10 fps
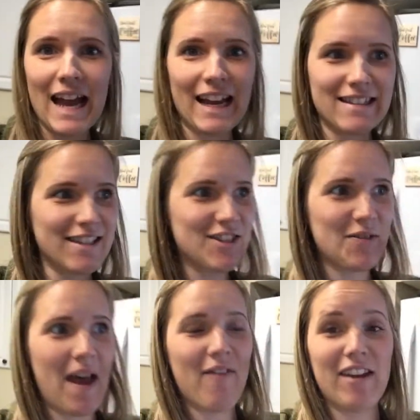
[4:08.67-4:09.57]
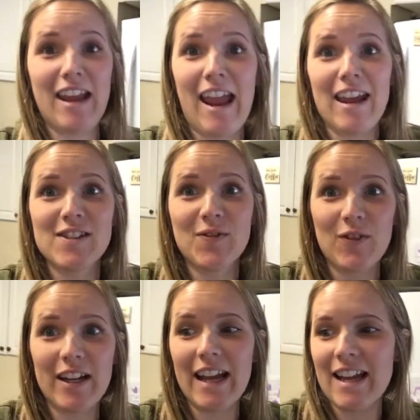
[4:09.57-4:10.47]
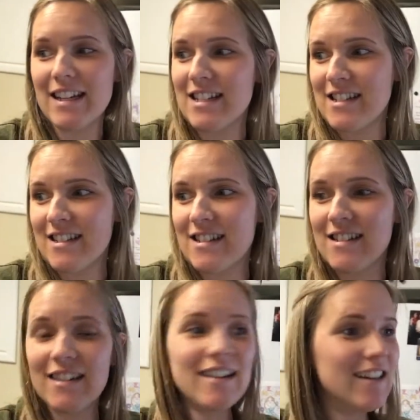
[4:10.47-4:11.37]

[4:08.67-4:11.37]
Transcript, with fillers: I guess I just don't have any hands free and it's just,